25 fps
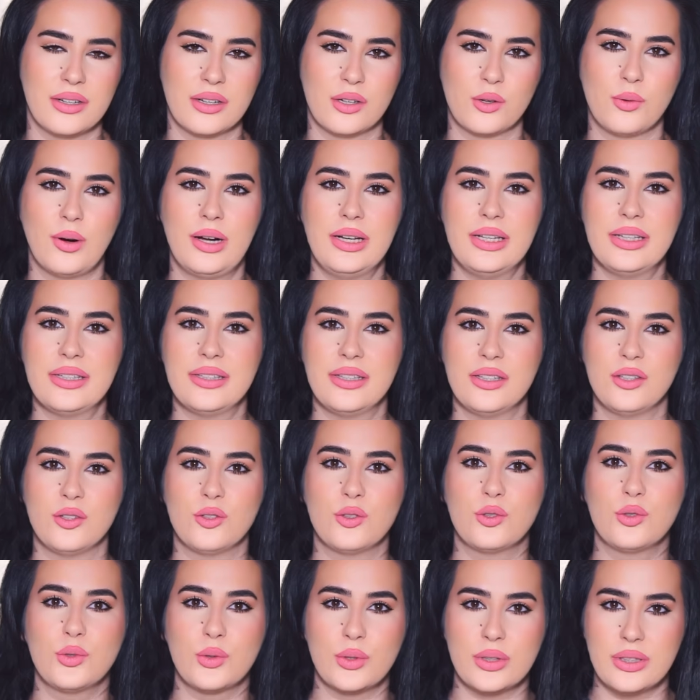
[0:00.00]
quality
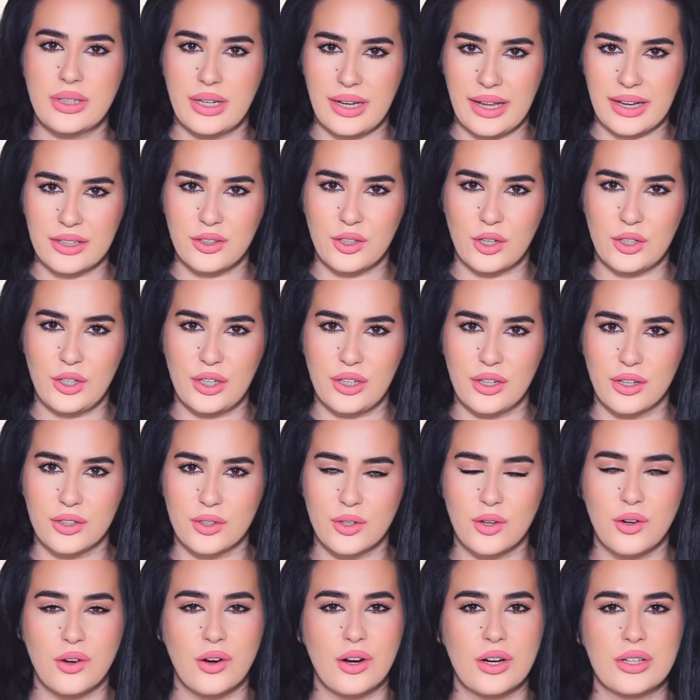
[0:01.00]
to the lactonic
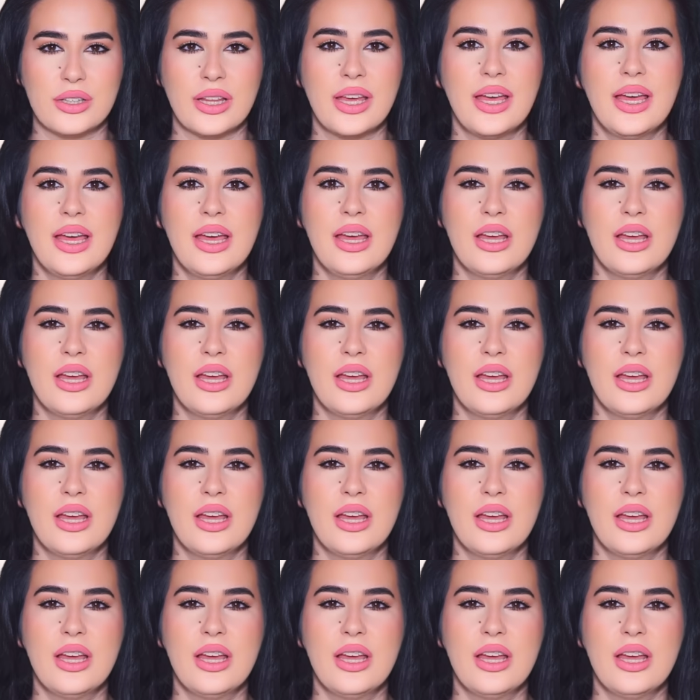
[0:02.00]
accord.